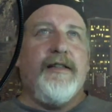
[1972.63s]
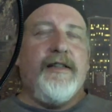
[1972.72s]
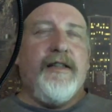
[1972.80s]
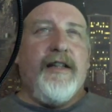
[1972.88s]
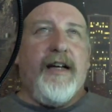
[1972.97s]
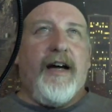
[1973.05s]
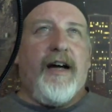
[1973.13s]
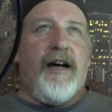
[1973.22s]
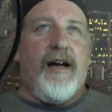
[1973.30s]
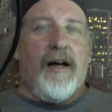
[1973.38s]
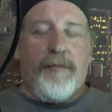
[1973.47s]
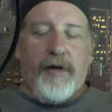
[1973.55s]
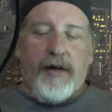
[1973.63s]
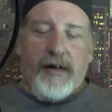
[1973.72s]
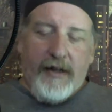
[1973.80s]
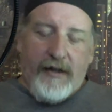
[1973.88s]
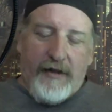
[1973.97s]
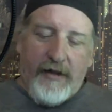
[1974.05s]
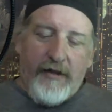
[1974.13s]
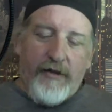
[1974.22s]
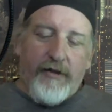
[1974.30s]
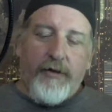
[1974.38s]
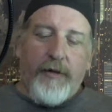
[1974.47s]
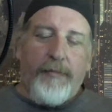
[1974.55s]
yeah, I'm going to continue
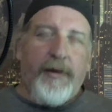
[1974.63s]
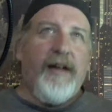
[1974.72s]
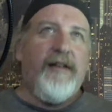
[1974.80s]
sweeping